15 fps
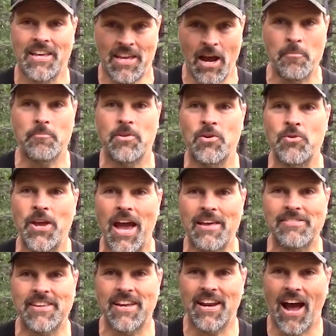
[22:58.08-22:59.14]
yep, you
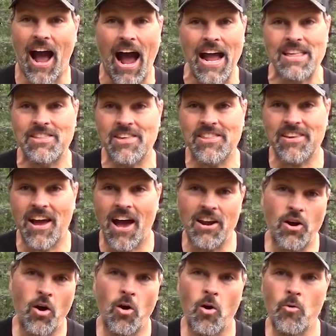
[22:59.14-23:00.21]
guessed it. I just
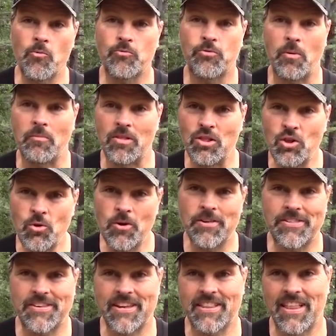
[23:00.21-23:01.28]
got home from
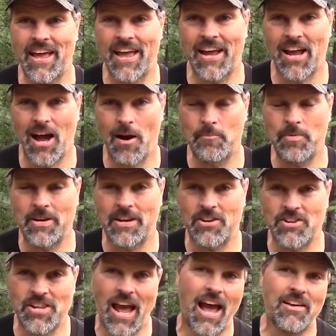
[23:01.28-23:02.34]
Lewiston Lake up in the
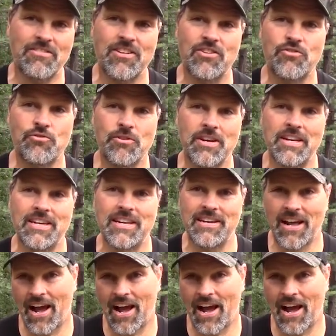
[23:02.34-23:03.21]
Shasta Trinity